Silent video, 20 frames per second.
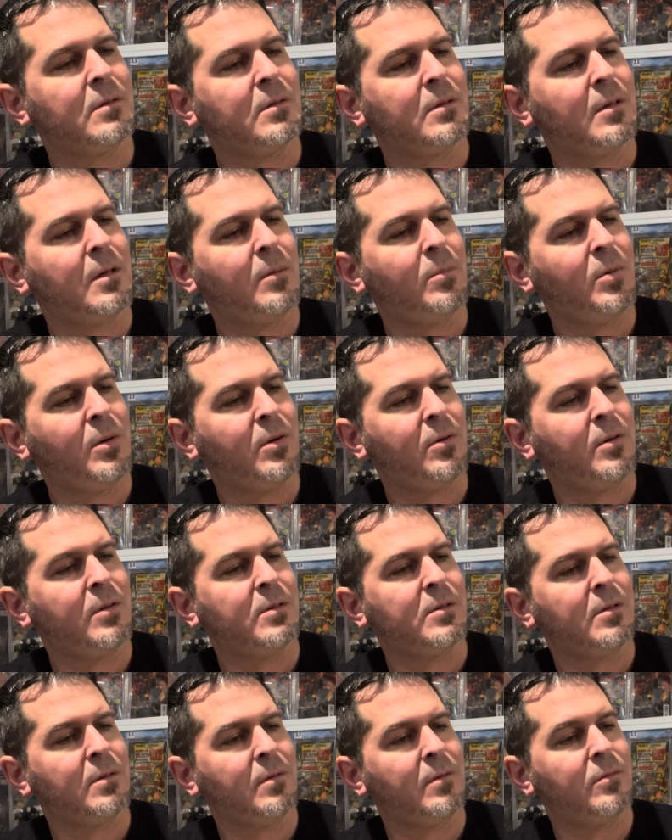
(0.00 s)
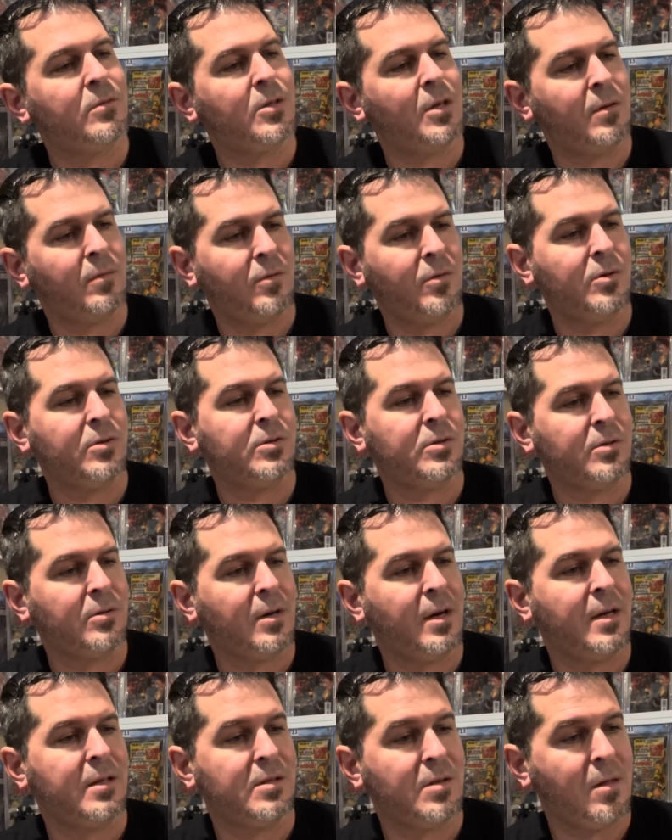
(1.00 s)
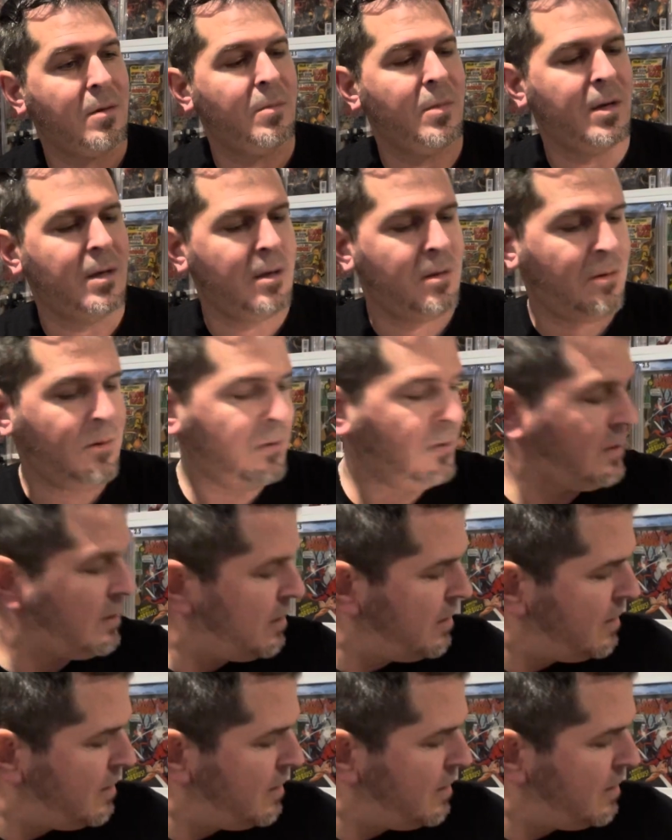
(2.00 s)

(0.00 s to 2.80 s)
appearance of Jane Foster as the mighty Thor.